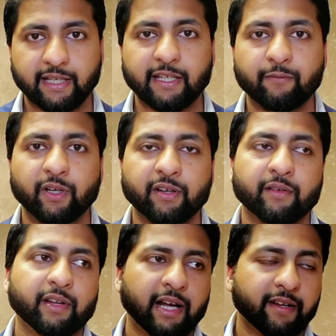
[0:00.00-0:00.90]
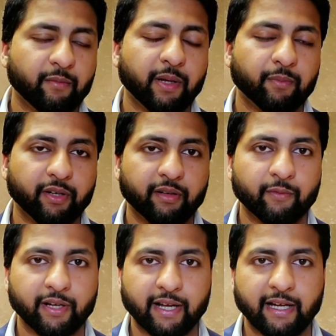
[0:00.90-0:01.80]
Even I remember
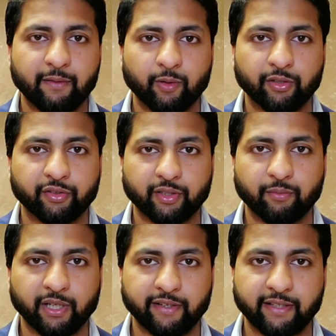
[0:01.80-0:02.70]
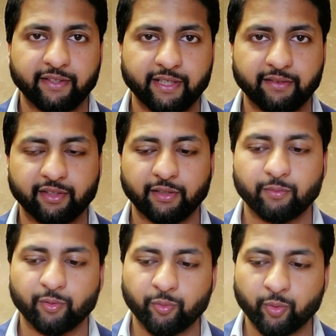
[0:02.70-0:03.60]
when I was in my residency,
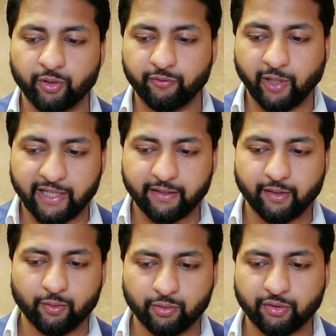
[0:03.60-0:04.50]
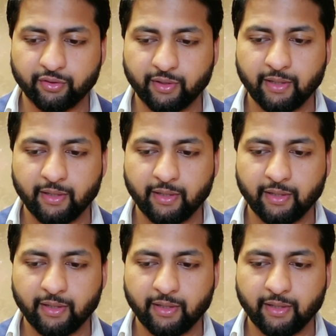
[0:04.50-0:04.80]
we would write notes